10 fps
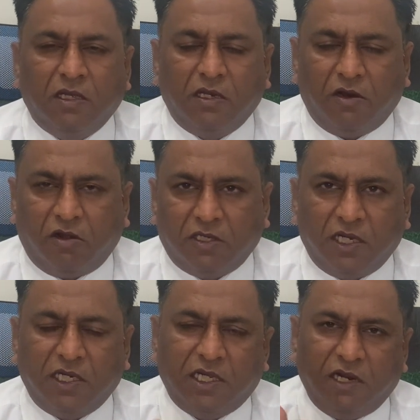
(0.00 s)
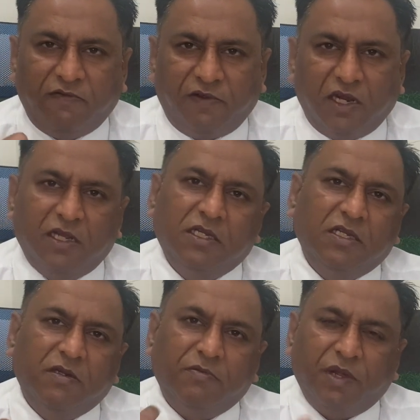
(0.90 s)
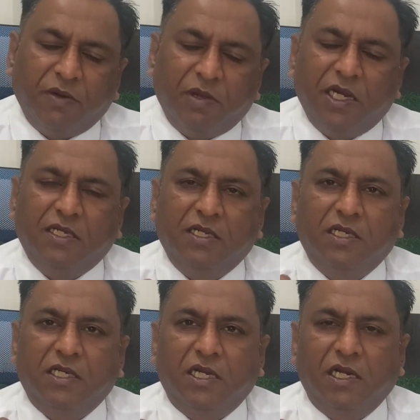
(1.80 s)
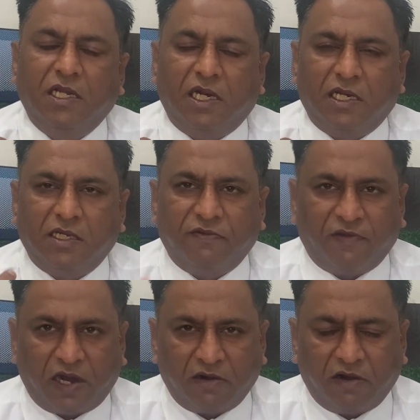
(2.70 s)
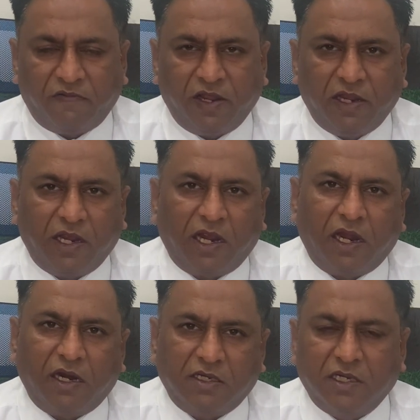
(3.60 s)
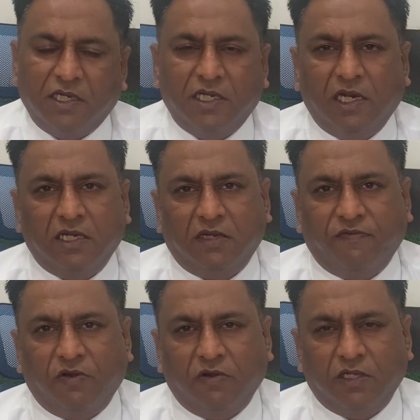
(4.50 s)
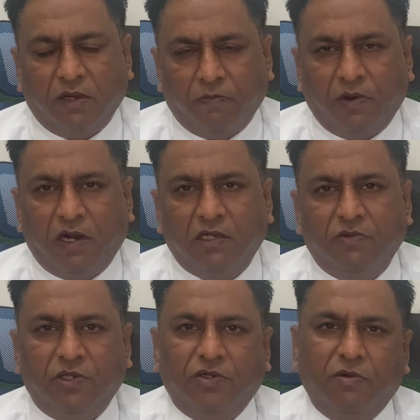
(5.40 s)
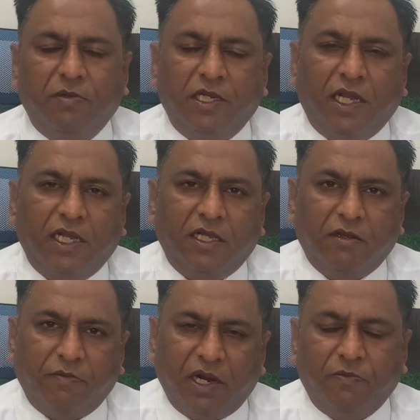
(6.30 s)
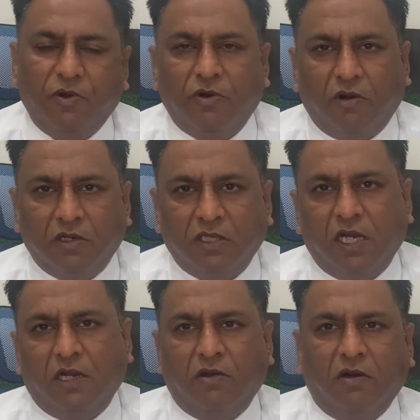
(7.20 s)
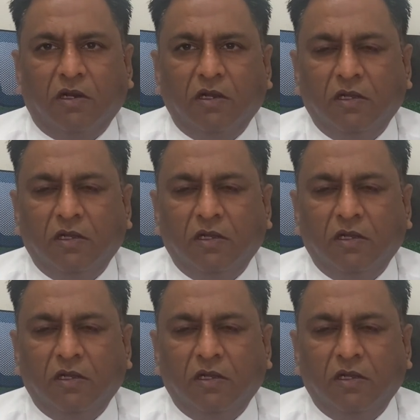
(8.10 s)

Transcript: Non-surgical fillers, minimally surgical, that is fat grafting, and surgical is of course implants, which could be either med pore or silicone.